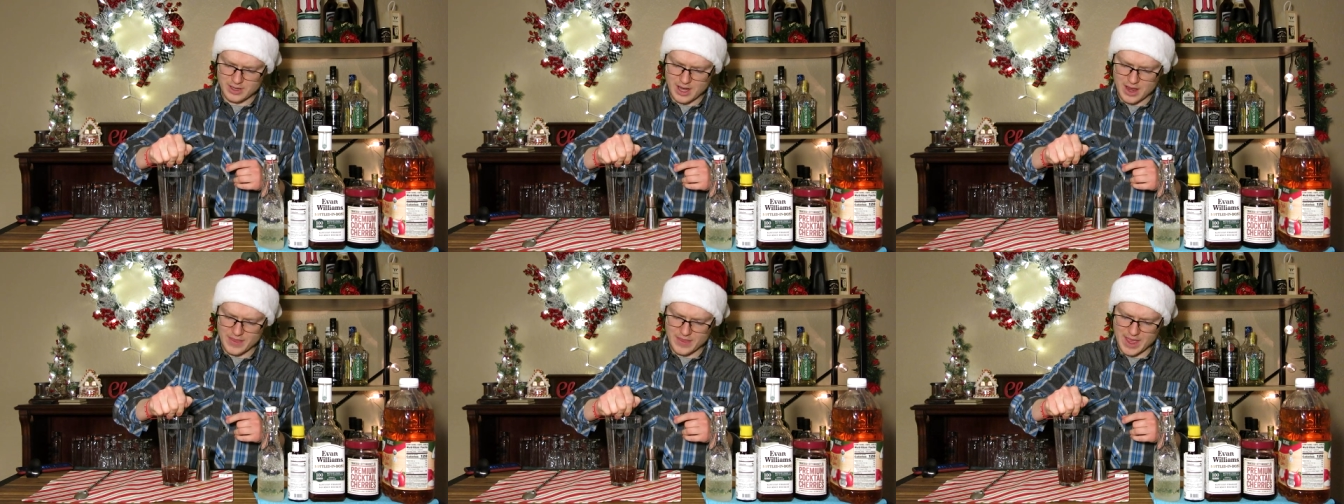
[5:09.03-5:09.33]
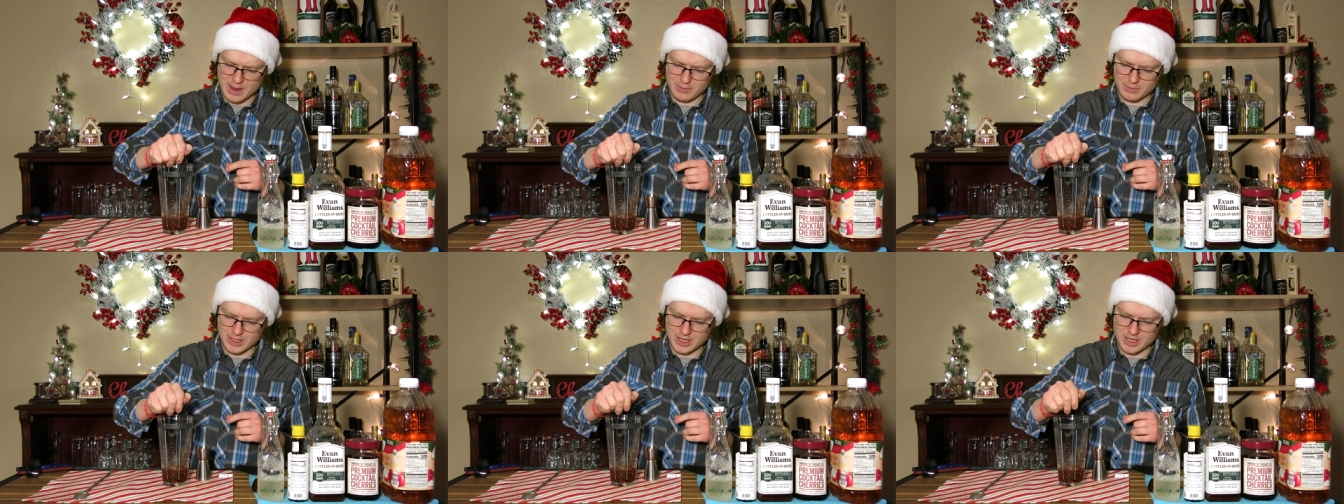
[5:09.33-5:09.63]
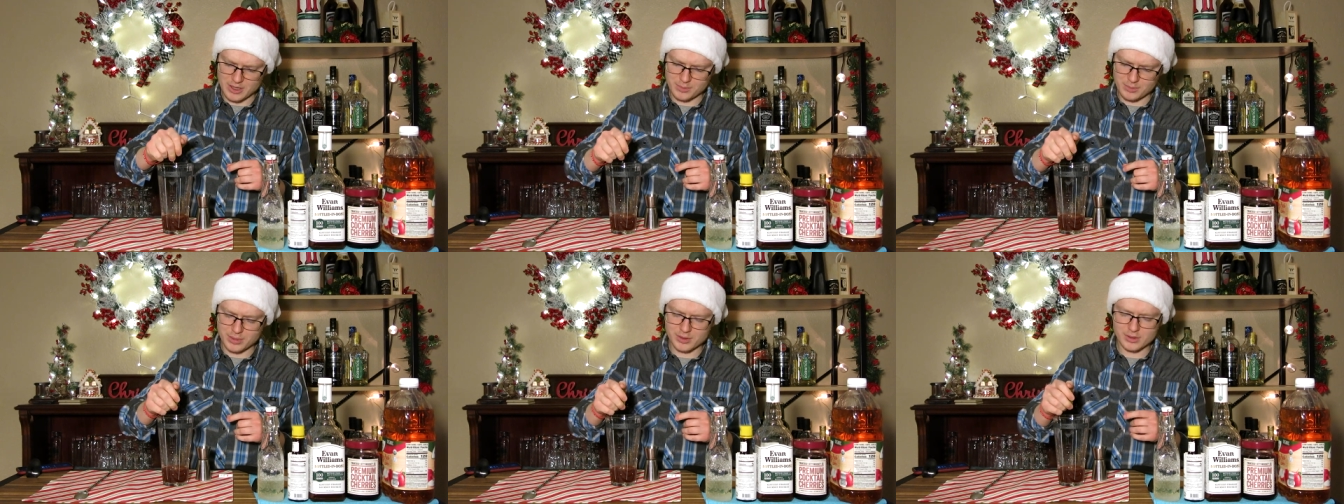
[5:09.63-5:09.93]
and that will
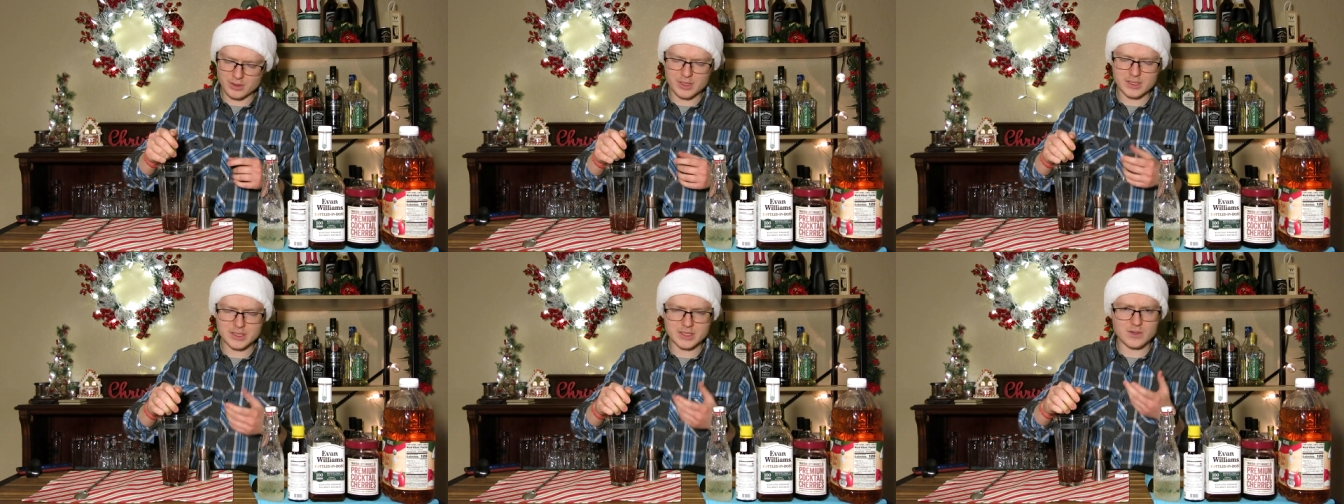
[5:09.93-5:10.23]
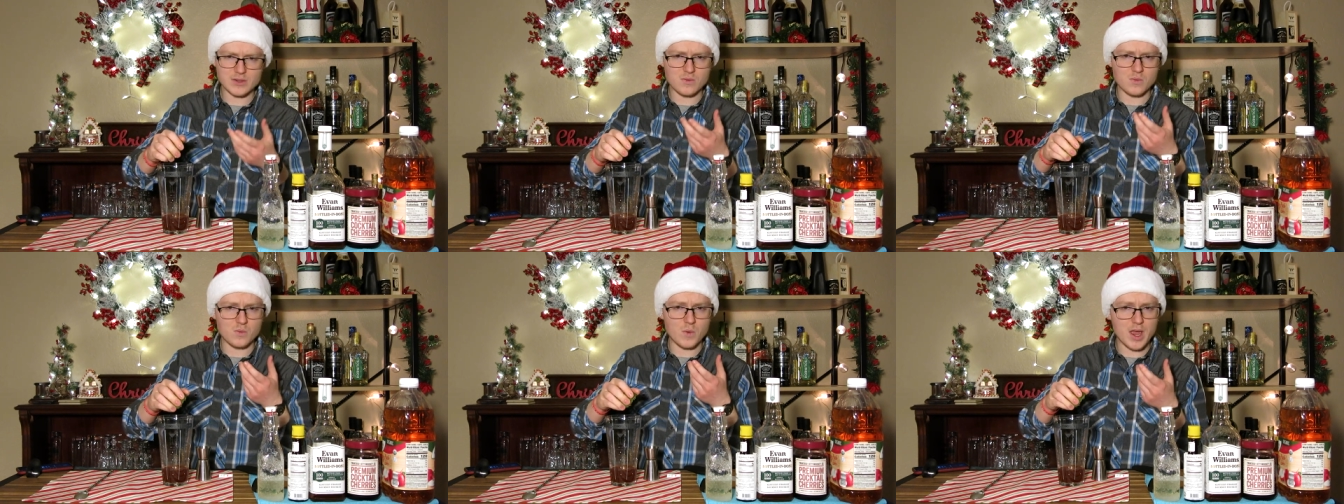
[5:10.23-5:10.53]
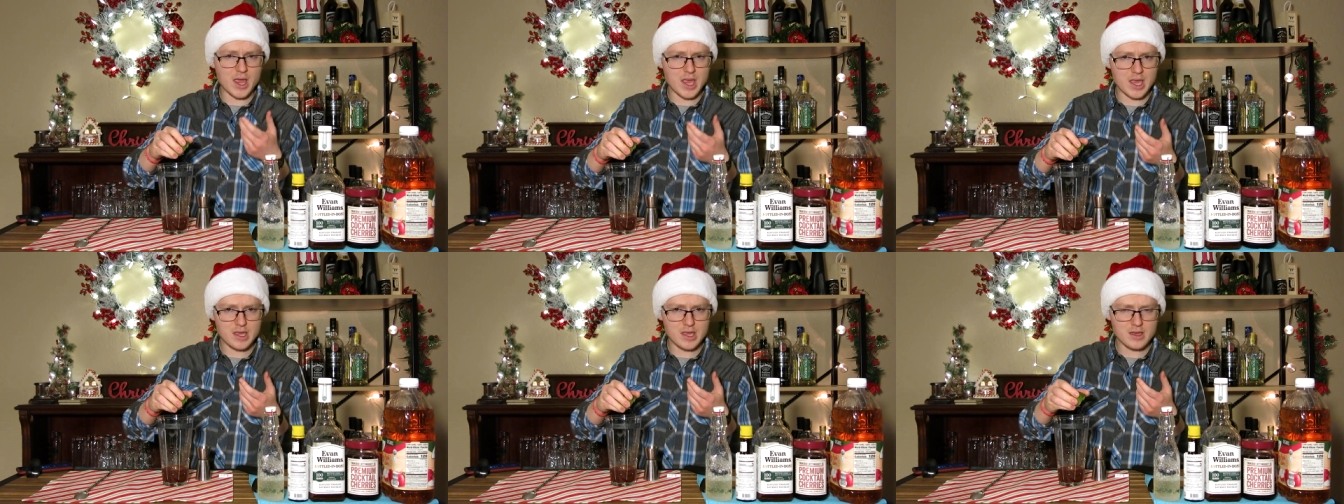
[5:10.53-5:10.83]
help pull us
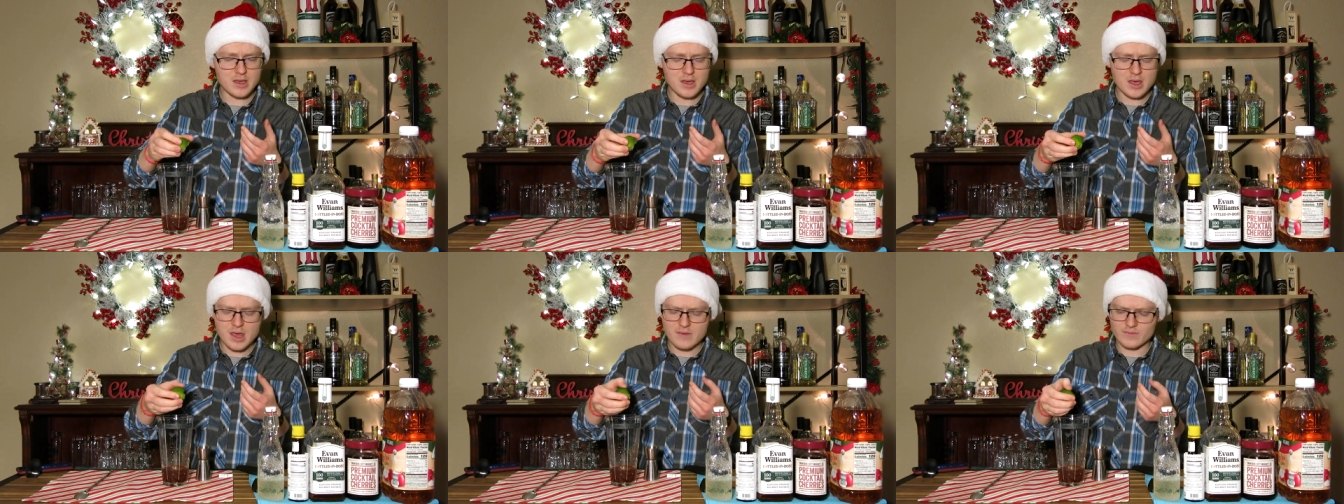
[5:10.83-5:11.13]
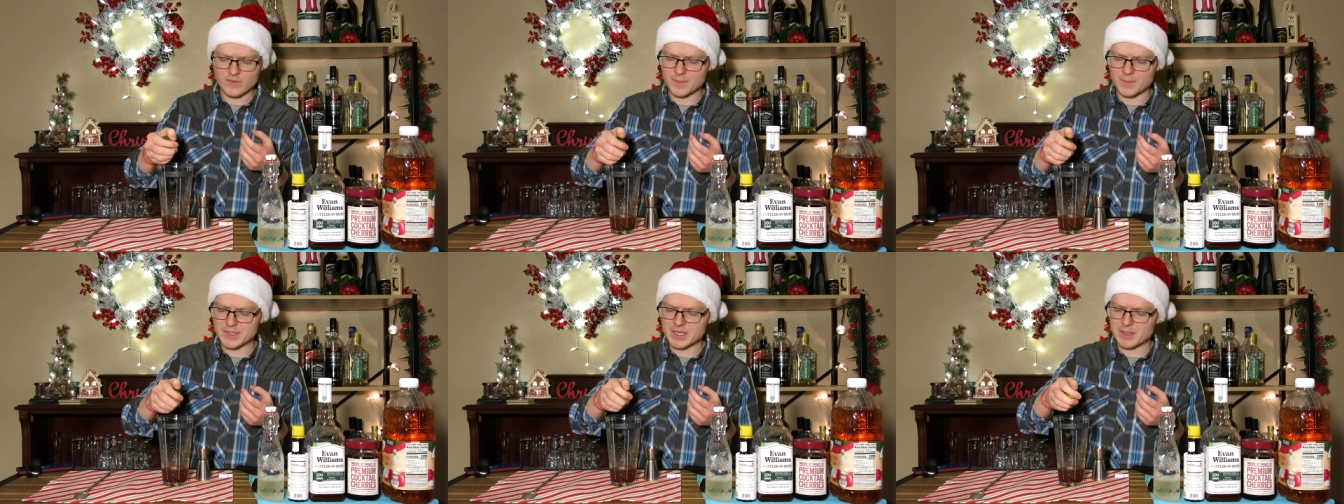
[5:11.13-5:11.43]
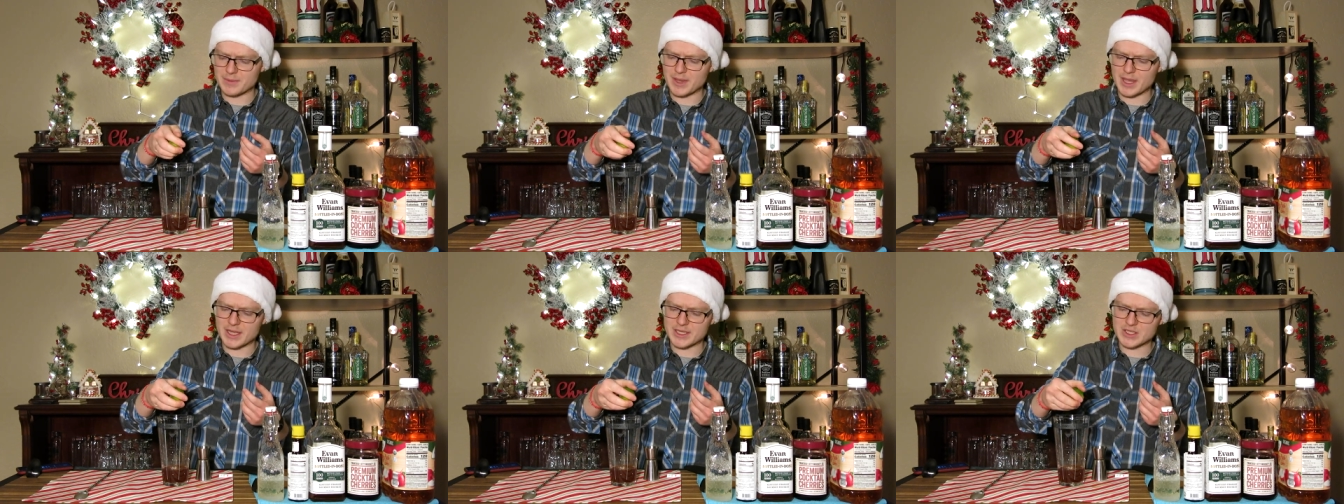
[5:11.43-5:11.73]
away from some
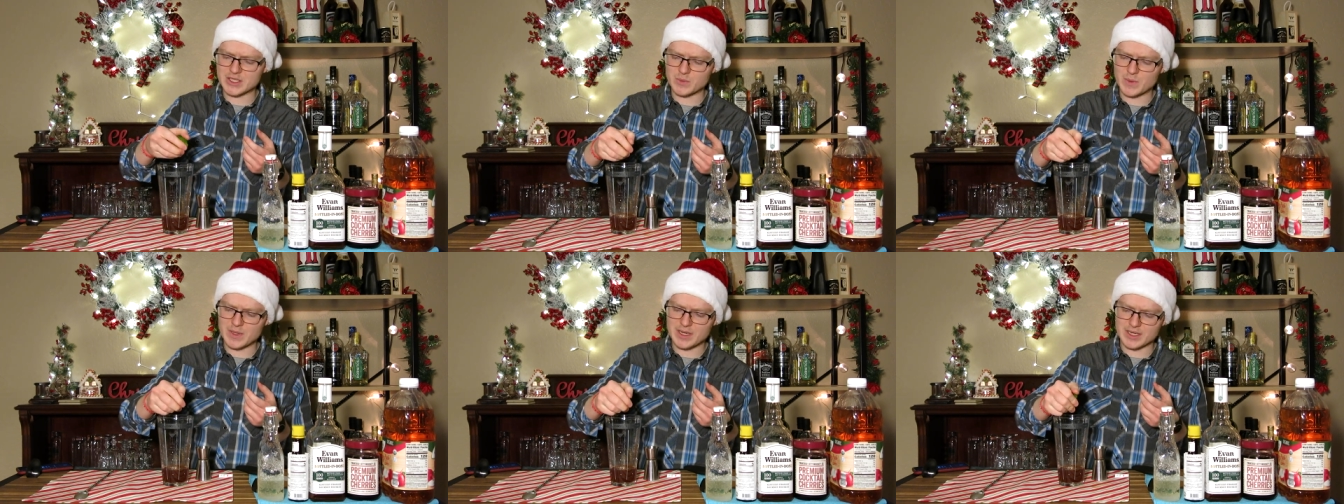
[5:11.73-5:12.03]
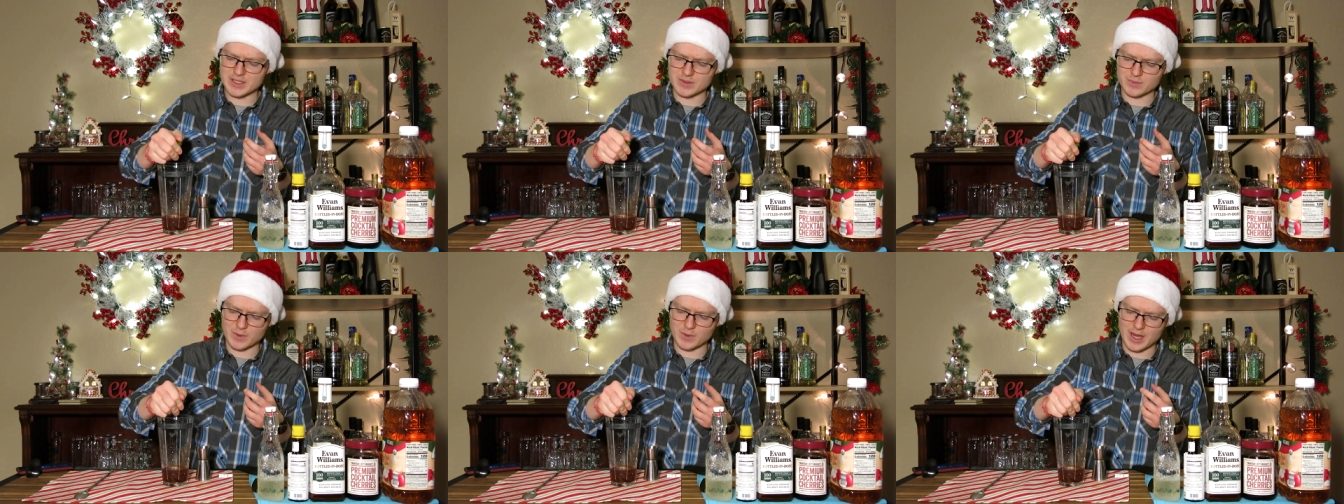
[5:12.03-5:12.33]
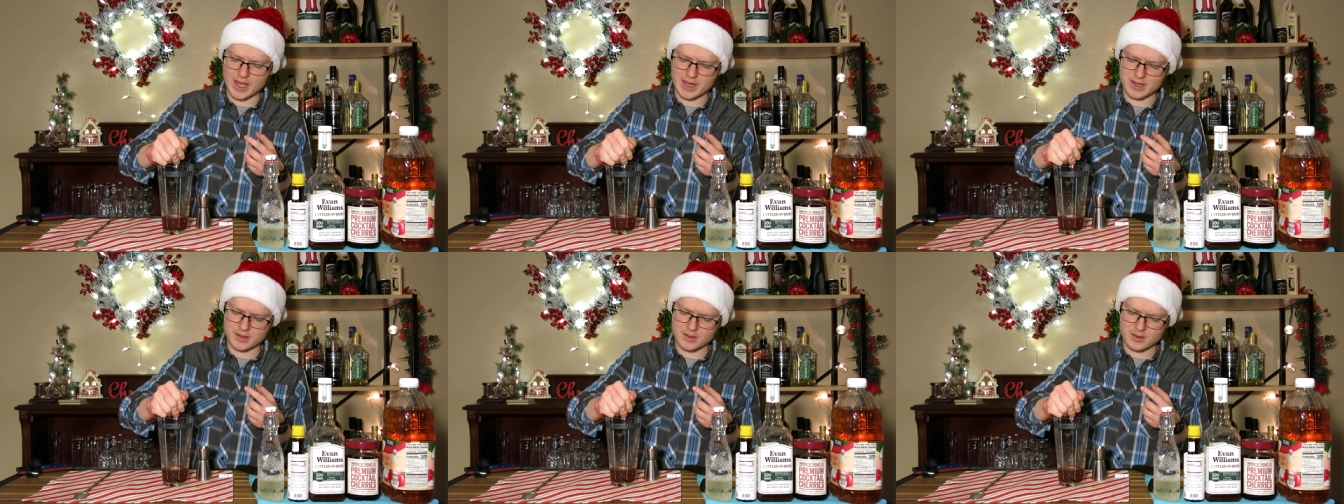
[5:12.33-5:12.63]
of that sweetness we're
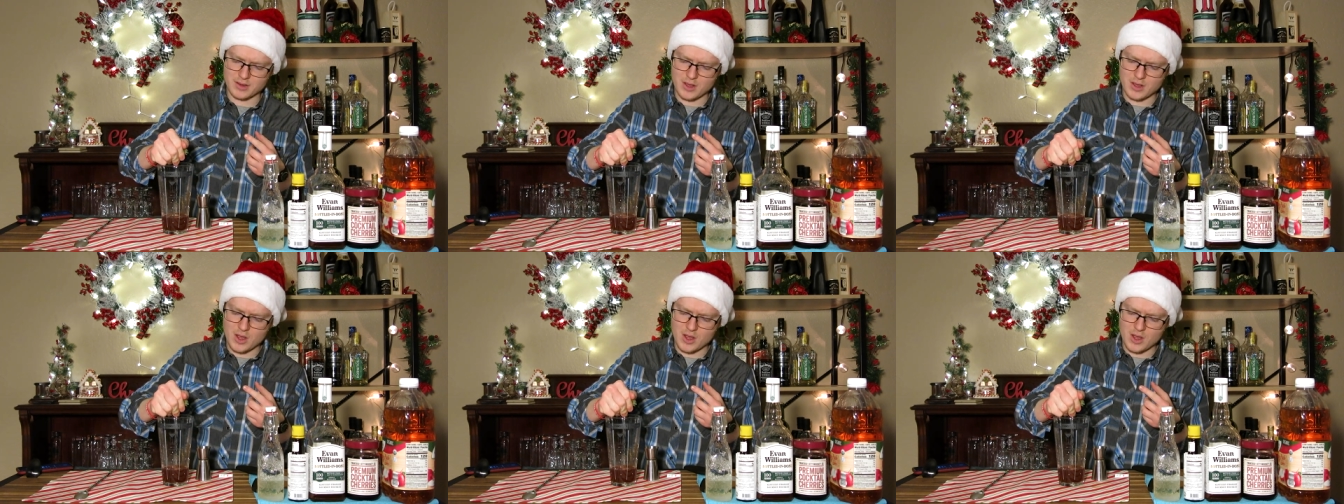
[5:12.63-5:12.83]
adding,